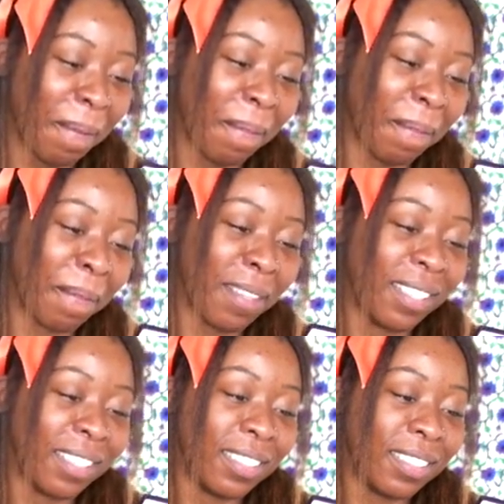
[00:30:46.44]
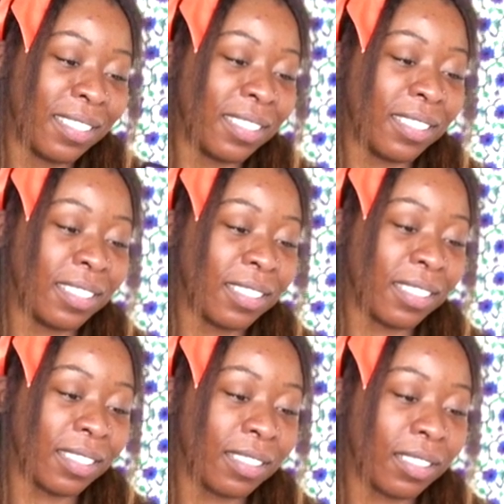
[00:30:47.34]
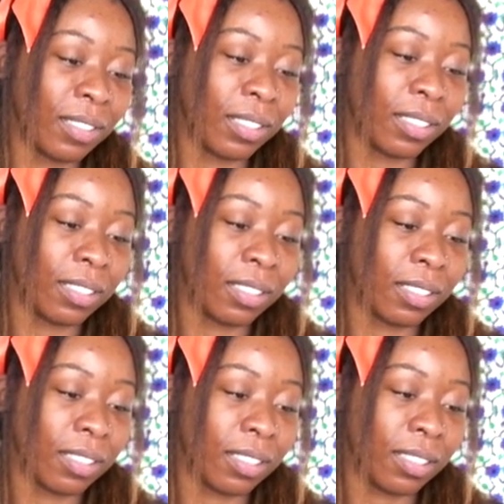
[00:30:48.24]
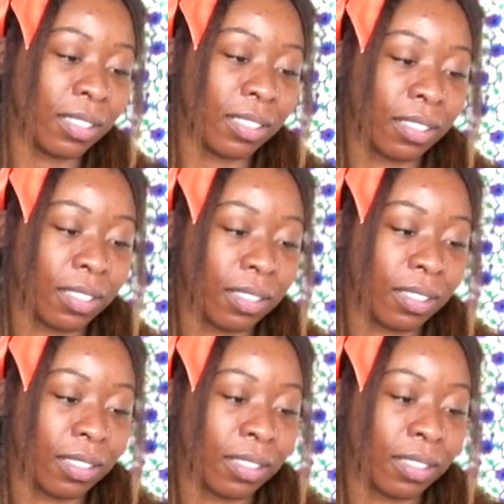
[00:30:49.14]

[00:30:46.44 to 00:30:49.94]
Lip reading: The person shown says nothing.